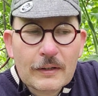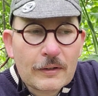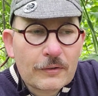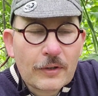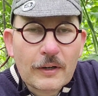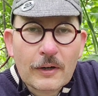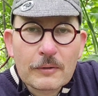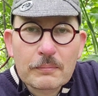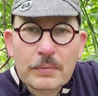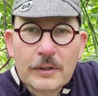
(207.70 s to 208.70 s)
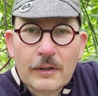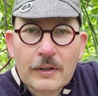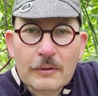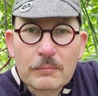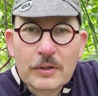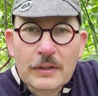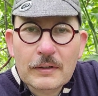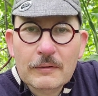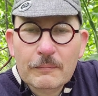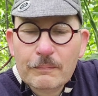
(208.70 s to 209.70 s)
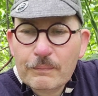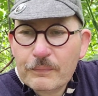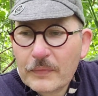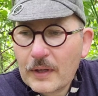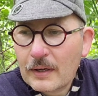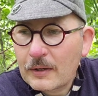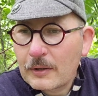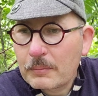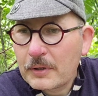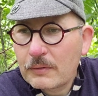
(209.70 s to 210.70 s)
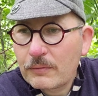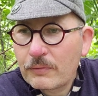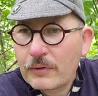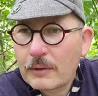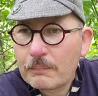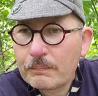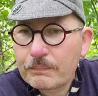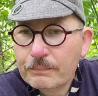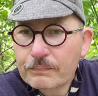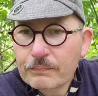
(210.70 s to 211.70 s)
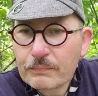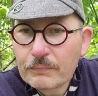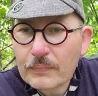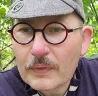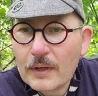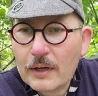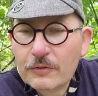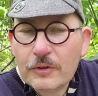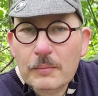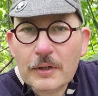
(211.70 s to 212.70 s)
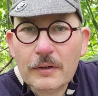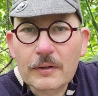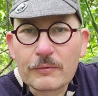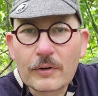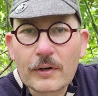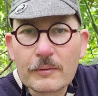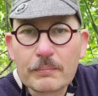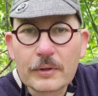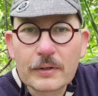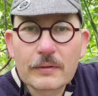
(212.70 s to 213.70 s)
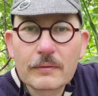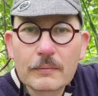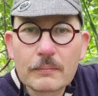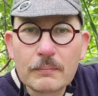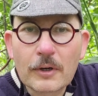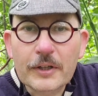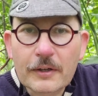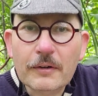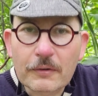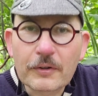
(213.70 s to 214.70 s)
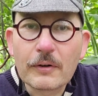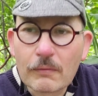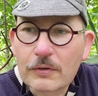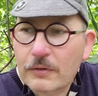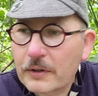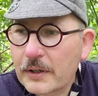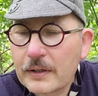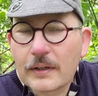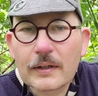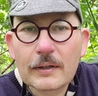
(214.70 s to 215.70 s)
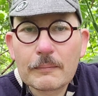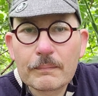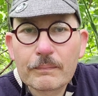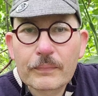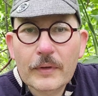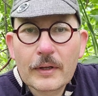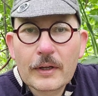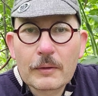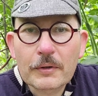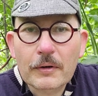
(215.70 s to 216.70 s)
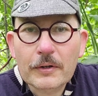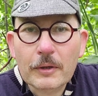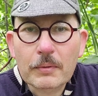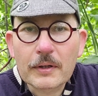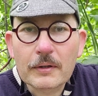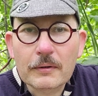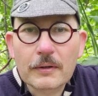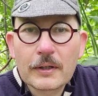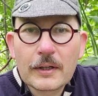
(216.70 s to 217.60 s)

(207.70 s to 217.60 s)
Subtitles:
say I hope I can bring a little bit of a similar kind of vibe, but my kind of thing. Obviously, we've got a couple of little